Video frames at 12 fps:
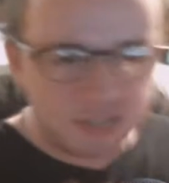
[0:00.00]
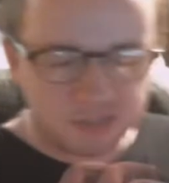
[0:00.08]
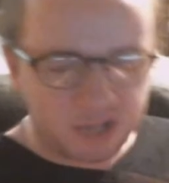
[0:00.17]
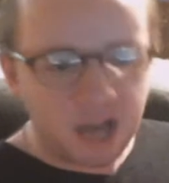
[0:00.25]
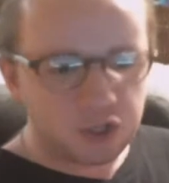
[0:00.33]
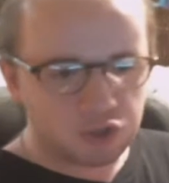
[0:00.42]

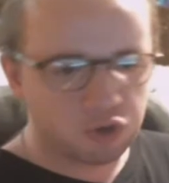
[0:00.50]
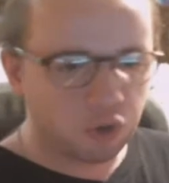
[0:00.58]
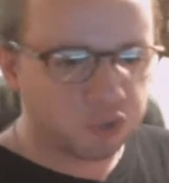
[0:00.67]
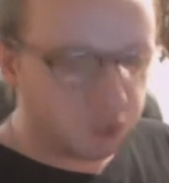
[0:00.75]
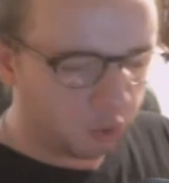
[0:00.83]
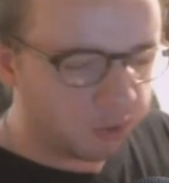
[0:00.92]
stayed true
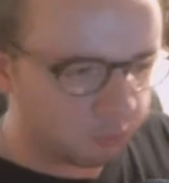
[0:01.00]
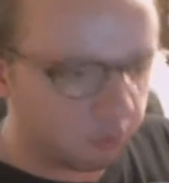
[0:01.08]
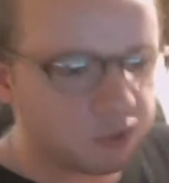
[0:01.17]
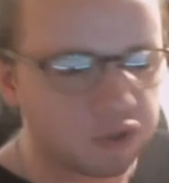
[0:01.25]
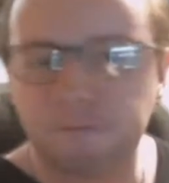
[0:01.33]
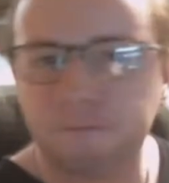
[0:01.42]
to his
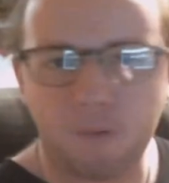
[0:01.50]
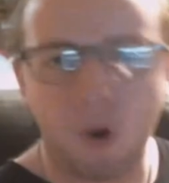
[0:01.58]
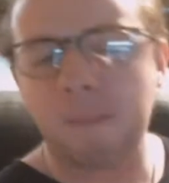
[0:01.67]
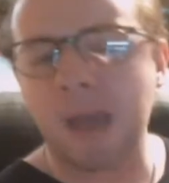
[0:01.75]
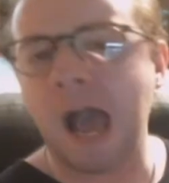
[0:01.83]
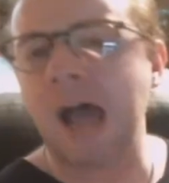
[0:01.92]
original
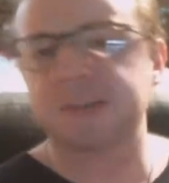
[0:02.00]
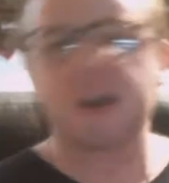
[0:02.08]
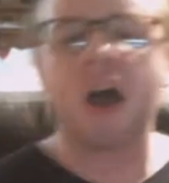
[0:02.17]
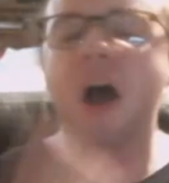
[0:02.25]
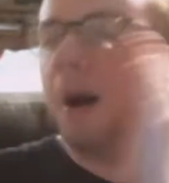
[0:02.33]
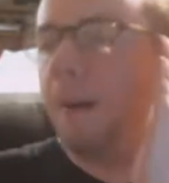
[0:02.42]
format,
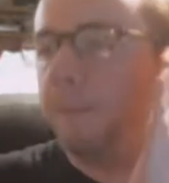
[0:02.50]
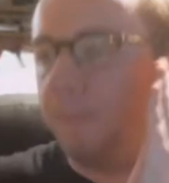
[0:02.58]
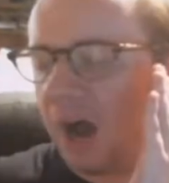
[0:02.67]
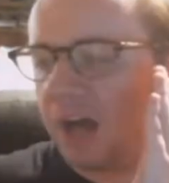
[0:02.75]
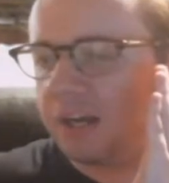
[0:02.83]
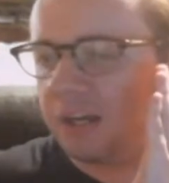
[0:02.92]
but